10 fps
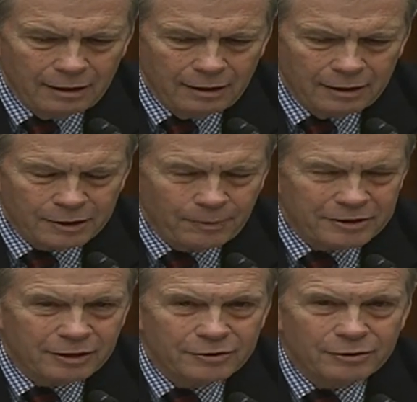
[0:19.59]
he
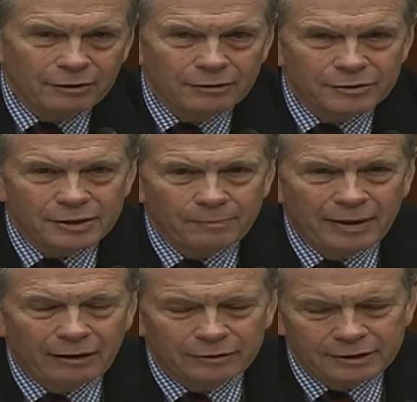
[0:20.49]
expressed concerns
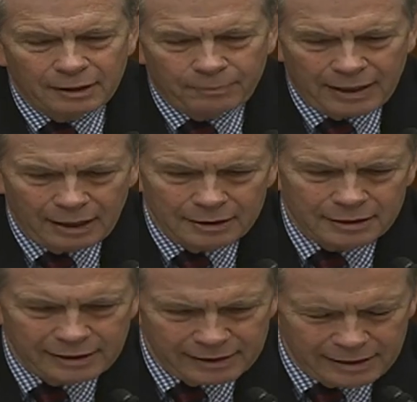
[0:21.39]
about a
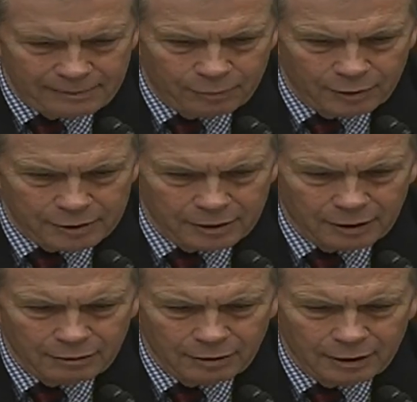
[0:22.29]
policy, as he puts
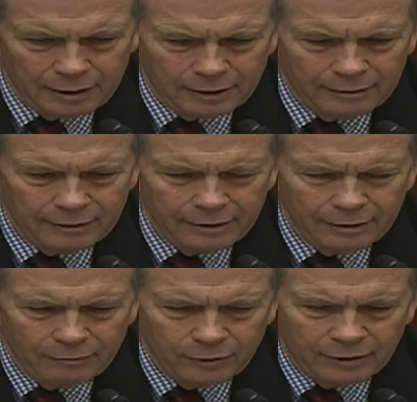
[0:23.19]
it, uh,
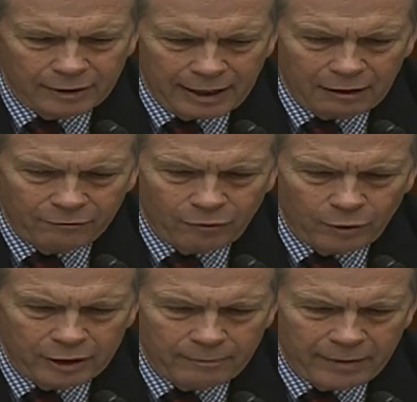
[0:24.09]
with
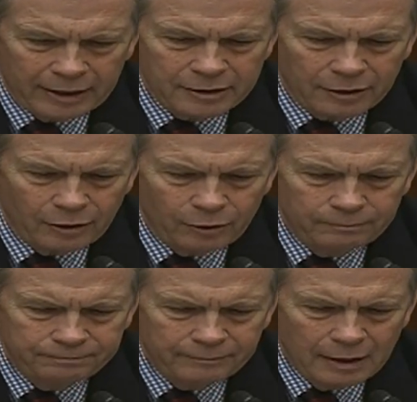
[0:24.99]
California and Mexico,
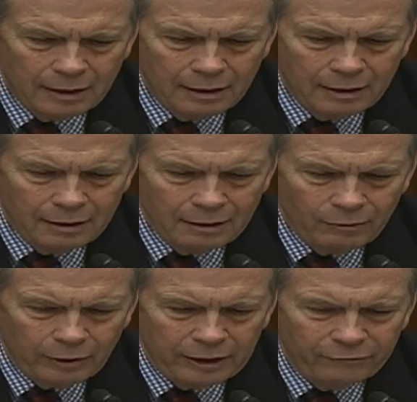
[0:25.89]

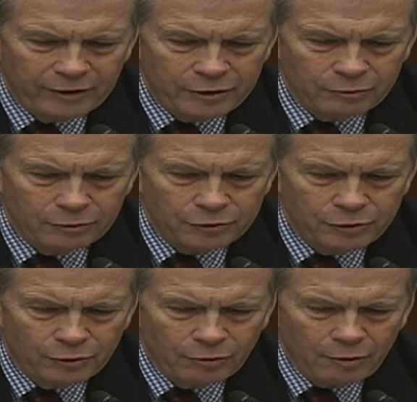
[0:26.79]
where individuals
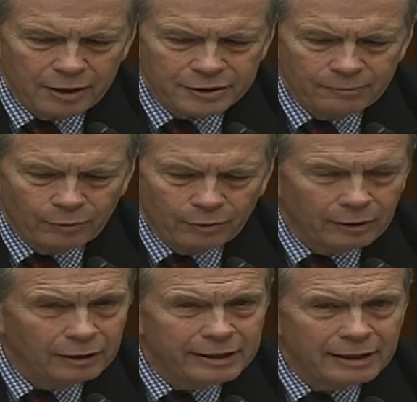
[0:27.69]
who cross the
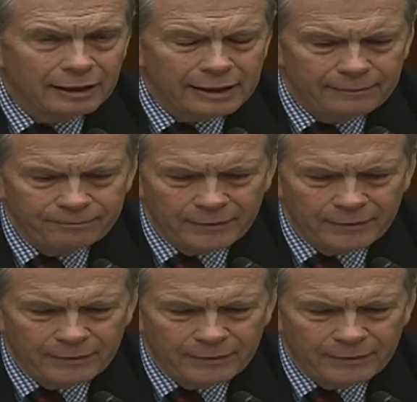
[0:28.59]
border illegally